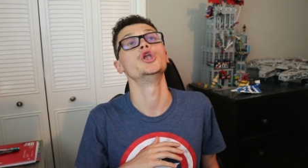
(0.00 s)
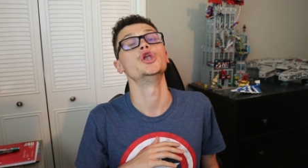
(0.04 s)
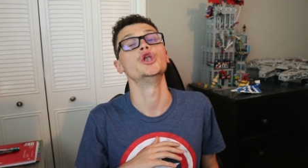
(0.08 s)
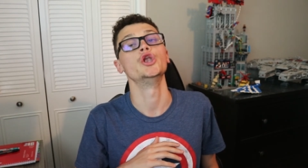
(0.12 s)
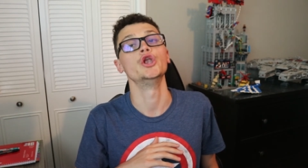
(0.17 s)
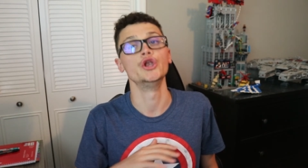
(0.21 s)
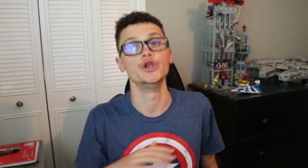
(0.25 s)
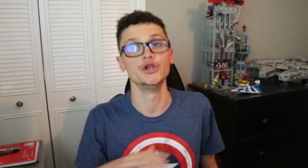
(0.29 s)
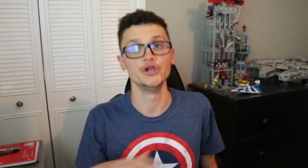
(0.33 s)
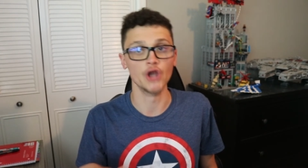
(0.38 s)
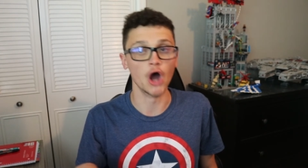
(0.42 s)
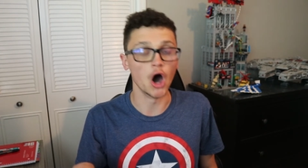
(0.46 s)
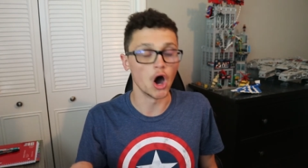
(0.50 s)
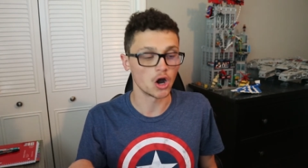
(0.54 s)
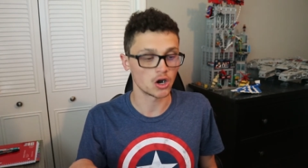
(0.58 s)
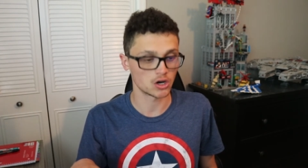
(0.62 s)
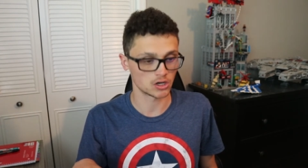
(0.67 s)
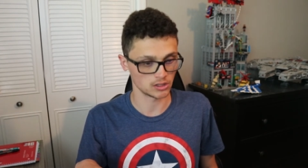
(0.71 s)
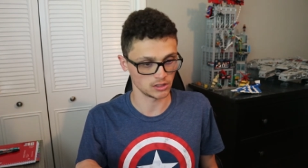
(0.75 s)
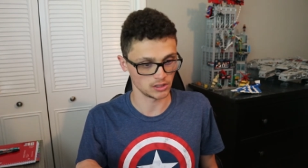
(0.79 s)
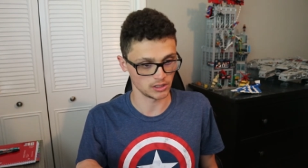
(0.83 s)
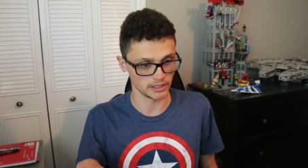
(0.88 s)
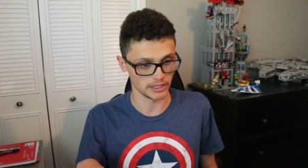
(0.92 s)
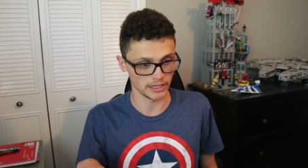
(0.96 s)

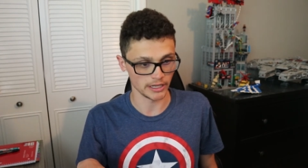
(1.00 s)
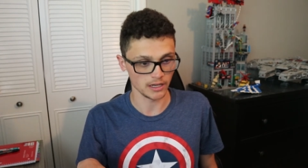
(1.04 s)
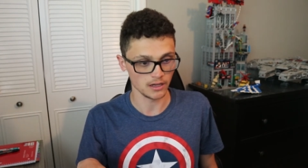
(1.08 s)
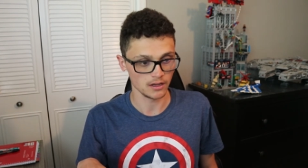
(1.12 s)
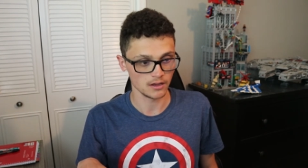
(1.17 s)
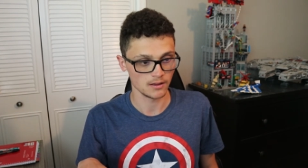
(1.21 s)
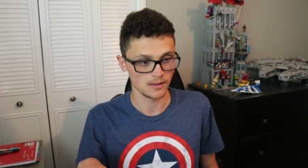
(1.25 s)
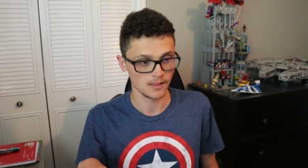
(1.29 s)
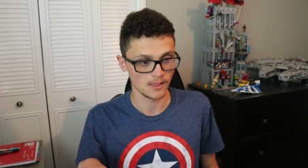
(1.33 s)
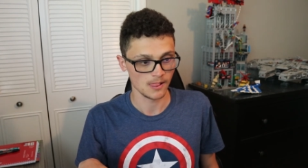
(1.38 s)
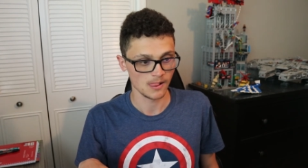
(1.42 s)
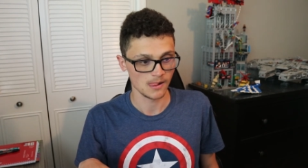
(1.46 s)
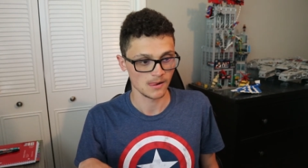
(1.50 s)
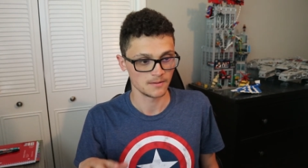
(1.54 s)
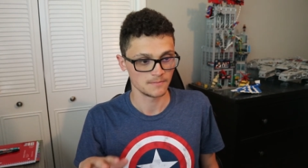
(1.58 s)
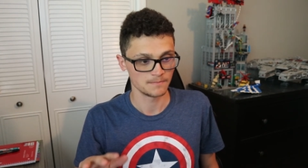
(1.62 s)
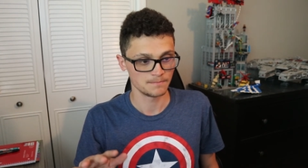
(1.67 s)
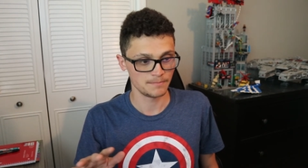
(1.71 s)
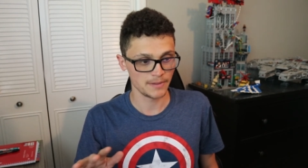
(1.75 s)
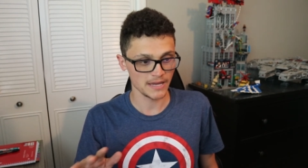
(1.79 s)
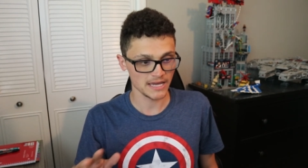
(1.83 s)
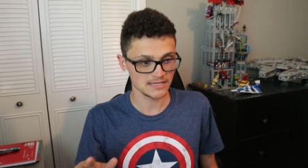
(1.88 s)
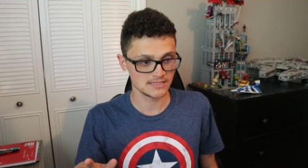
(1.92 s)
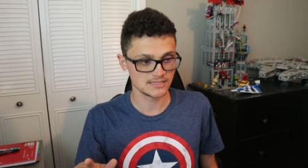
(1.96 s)
gnarly.
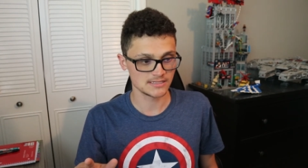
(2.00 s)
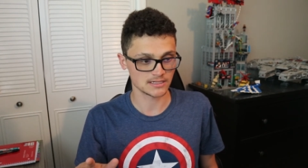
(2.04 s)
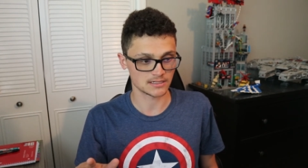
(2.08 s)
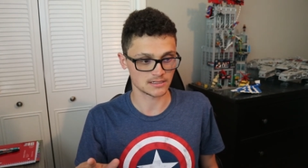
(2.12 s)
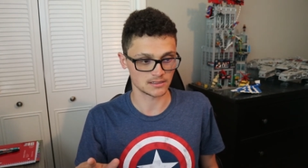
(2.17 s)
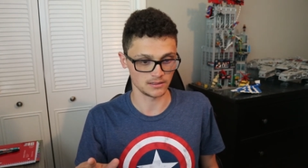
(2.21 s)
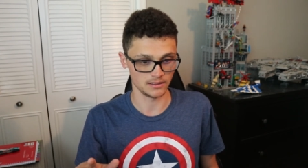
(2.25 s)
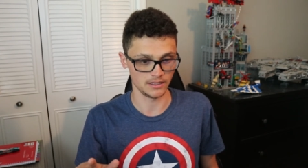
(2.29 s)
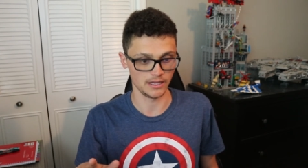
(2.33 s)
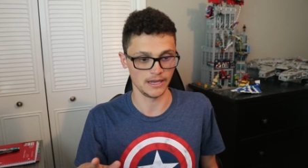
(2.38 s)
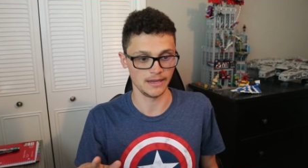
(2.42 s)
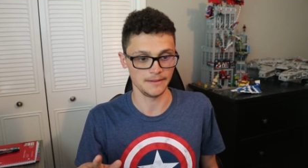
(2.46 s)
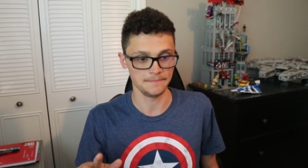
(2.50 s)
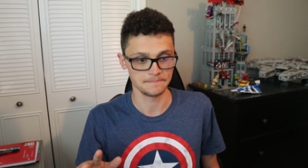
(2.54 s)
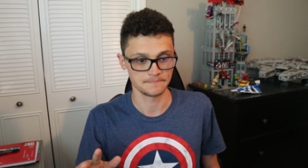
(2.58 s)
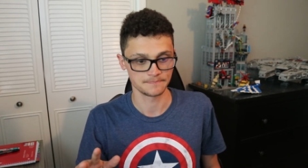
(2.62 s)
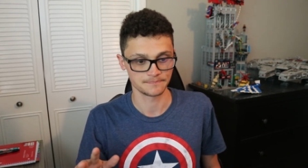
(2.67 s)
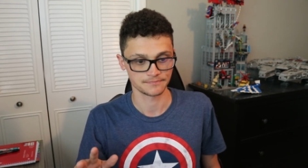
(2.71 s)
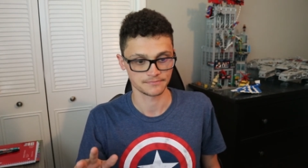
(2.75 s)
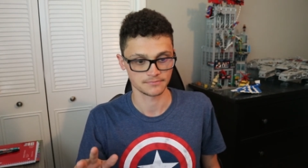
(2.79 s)
Basically,